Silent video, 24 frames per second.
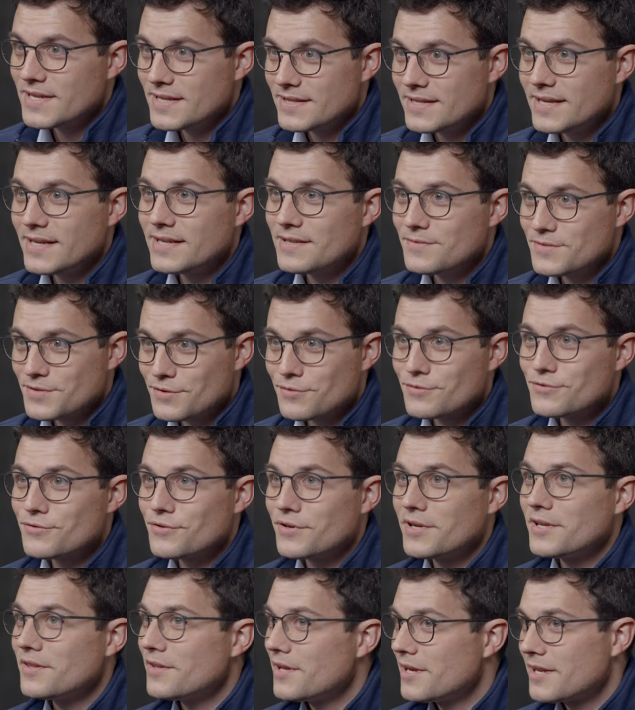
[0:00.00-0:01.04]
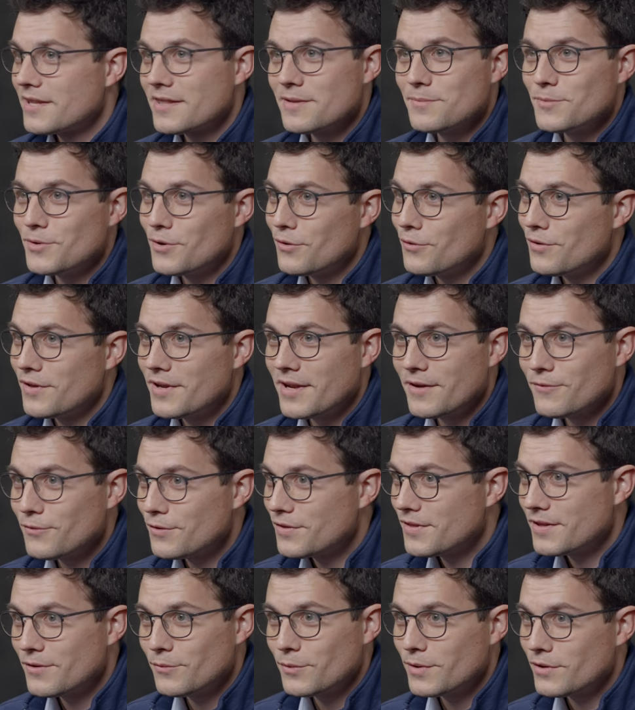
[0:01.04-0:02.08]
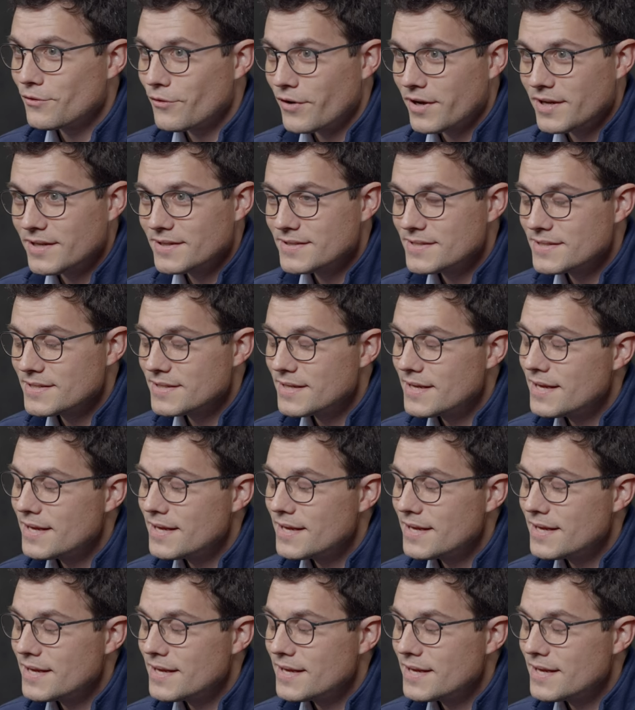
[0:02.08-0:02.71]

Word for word: at the end of surgery and letting them know that everything went great,